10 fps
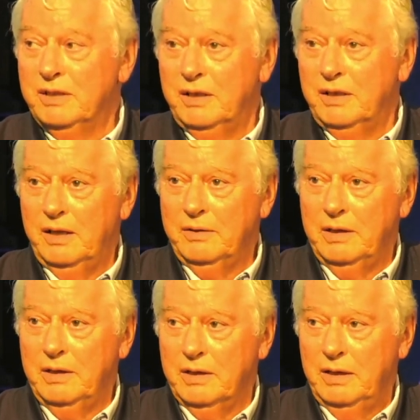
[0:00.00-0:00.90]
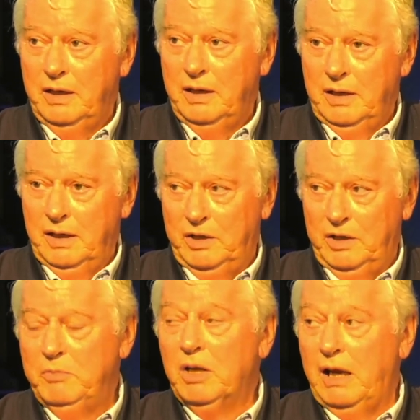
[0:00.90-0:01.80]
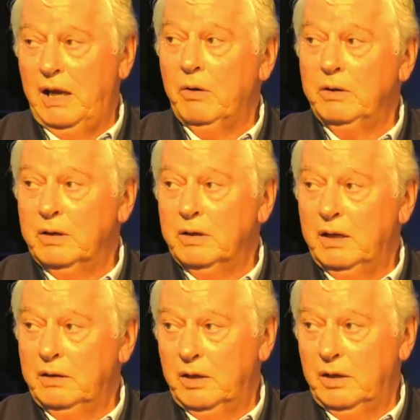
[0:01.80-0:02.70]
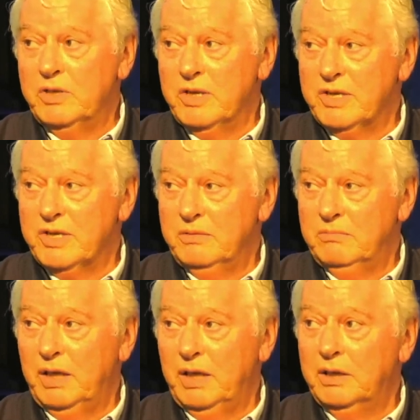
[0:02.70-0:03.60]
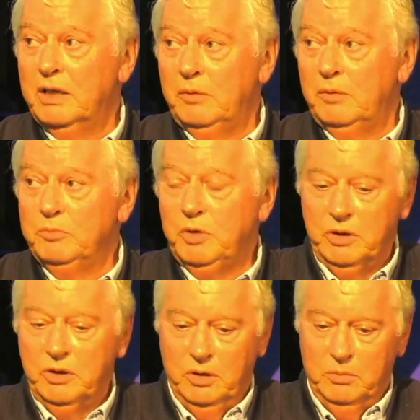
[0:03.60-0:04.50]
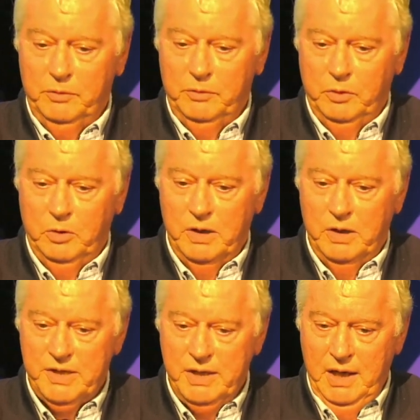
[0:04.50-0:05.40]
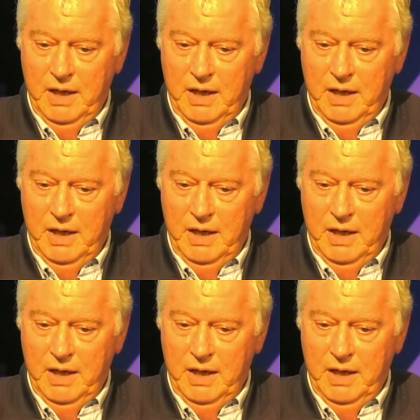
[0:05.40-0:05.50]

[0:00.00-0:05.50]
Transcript: Uh, I think only McLaren and Lotus had made a carbon monocoque before us.